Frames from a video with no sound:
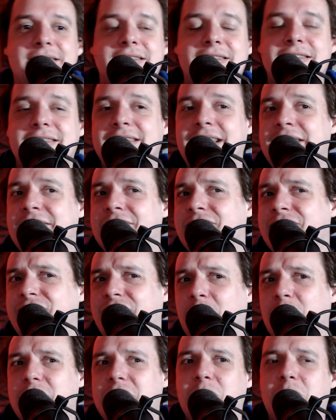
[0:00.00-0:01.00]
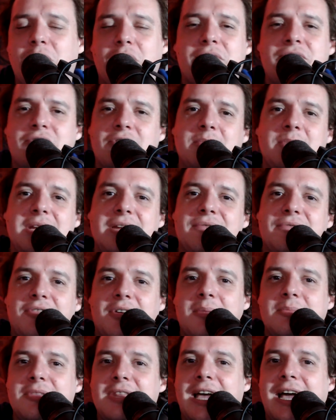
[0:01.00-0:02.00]
didn't fully work for me
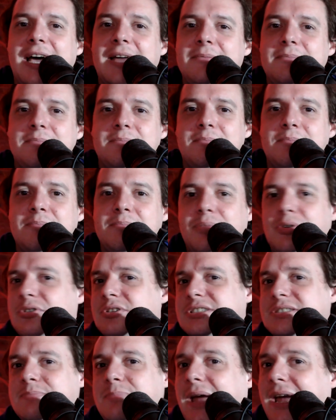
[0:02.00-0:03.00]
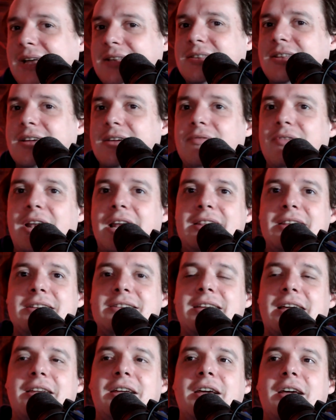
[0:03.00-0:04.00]
from that perspective, and I think
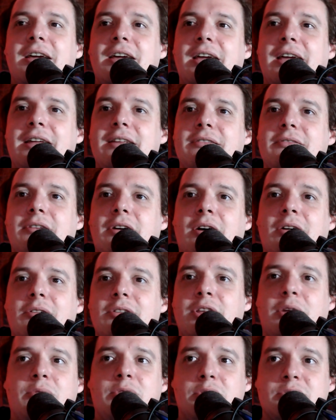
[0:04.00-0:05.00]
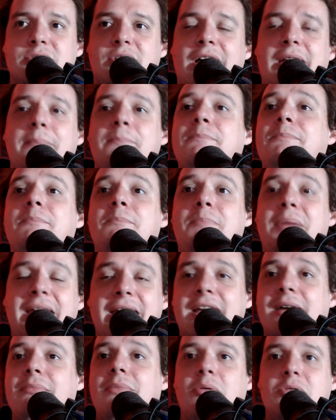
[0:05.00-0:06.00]
that there's a lot of
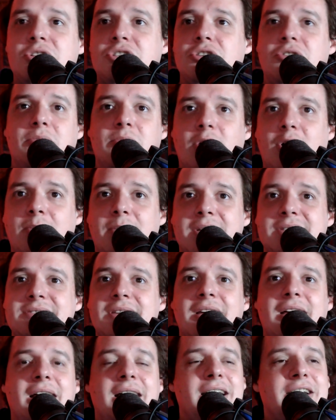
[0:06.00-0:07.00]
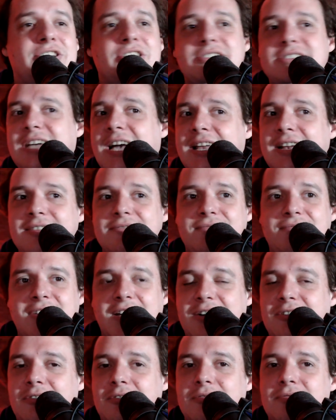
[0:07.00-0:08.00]
big emotional moments that just kind of
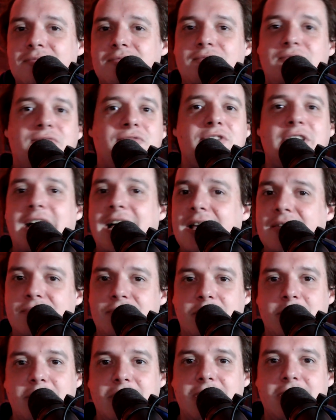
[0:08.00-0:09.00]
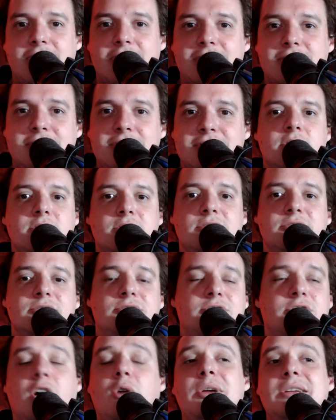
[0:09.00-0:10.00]
fell flat for me.
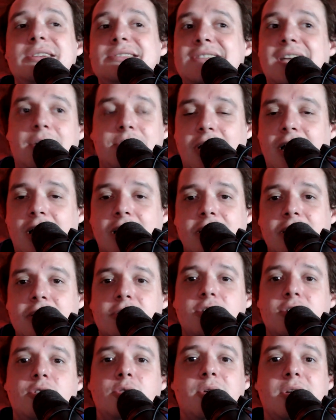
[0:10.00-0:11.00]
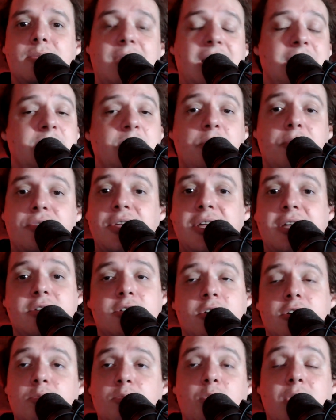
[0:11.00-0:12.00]
Zoe Saldana, who many people think
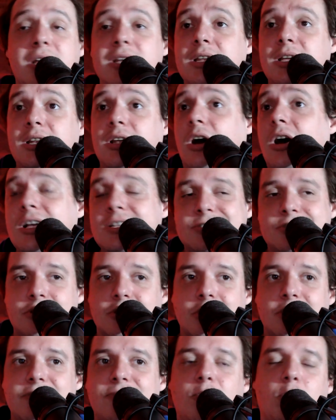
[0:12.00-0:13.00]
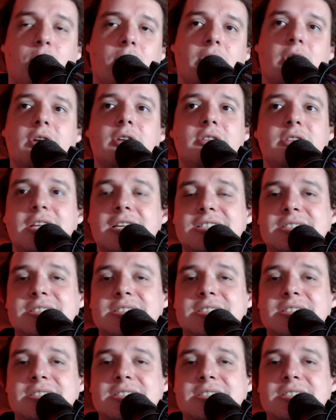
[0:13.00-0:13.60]
could win an Oscar for this